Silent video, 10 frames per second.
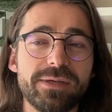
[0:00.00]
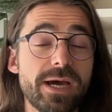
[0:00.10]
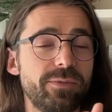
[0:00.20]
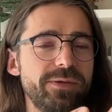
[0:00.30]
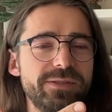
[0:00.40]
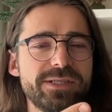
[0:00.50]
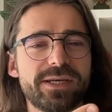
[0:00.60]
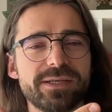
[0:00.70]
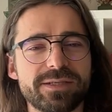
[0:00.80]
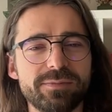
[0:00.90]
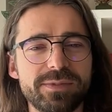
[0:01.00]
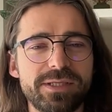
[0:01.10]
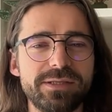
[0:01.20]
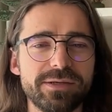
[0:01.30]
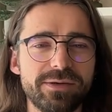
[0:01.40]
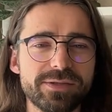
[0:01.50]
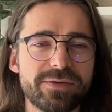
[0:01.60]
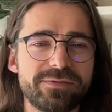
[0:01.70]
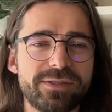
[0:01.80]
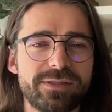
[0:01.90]
yeah we discussed some details
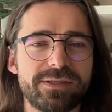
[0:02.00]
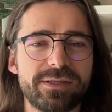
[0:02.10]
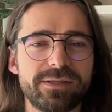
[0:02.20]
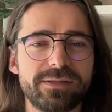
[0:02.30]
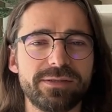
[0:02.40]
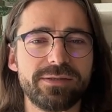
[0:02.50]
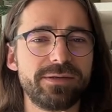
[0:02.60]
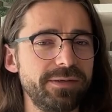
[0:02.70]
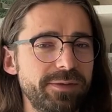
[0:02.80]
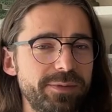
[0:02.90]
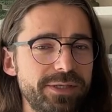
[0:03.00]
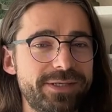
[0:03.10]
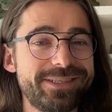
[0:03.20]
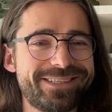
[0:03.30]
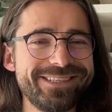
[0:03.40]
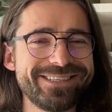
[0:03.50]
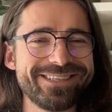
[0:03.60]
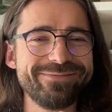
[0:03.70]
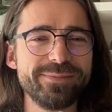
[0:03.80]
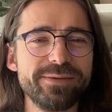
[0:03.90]
of it and there are
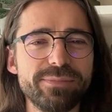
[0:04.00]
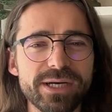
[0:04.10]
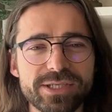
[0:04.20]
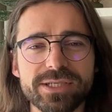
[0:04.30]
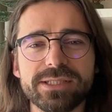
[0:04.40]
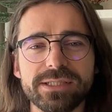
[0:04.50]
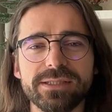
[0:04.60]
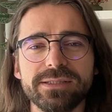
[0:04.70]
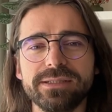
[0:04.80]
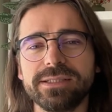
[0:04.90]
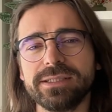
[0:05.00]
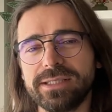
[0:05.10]
limitations in the budget and uh,